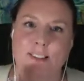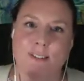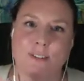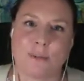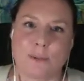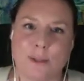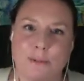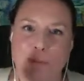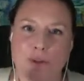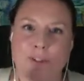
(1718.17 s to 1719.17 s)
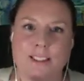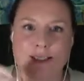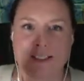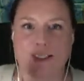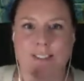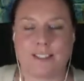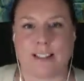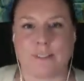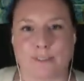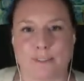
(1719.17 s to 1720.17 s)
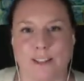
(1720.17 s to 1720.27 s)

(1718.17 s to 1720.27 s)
So where we position ourselves